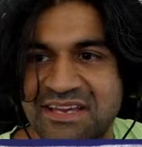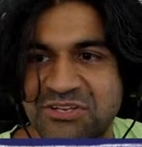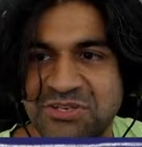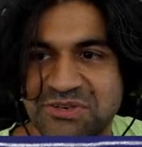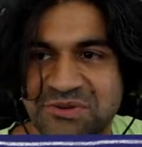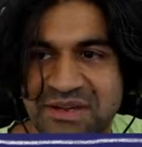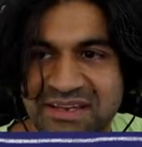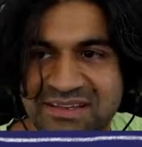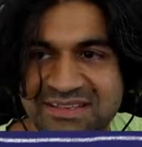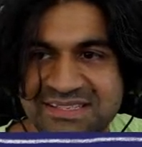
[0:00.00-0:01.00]
issue
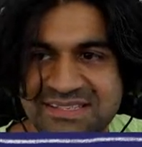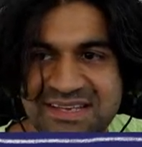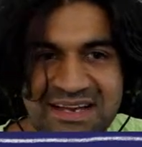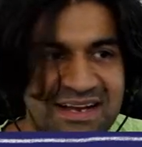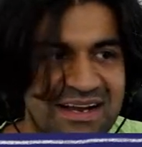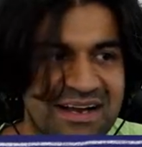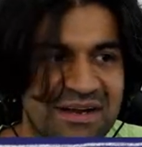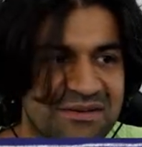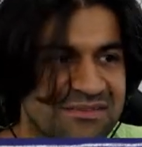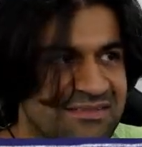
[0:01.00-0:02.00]
is
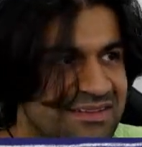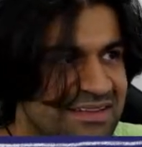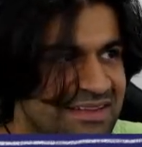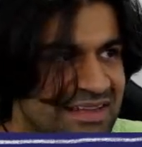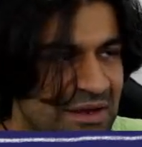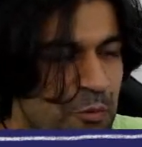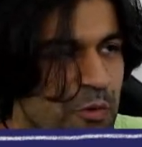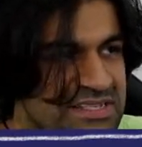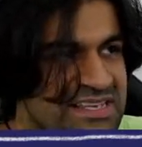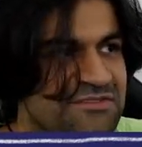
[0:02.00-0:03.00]
like
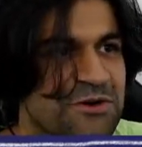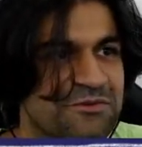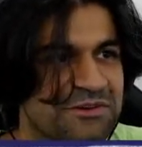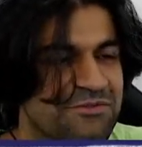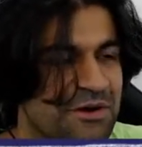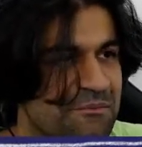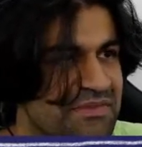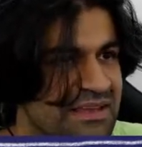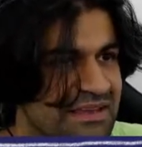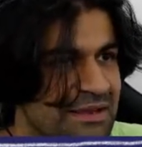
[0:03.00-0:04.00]
what's left over from
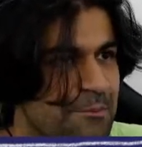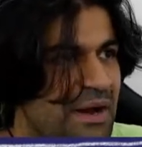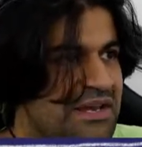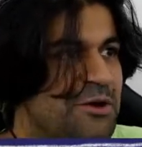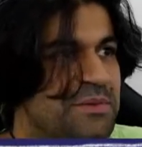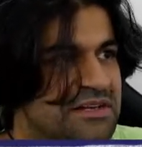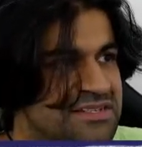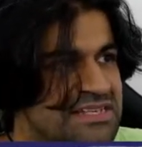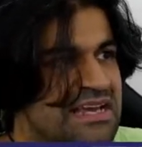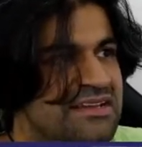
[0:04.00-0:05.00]
the
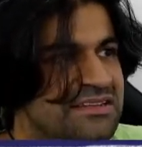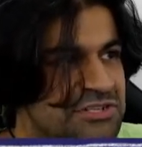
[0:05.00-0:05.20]
binomials. The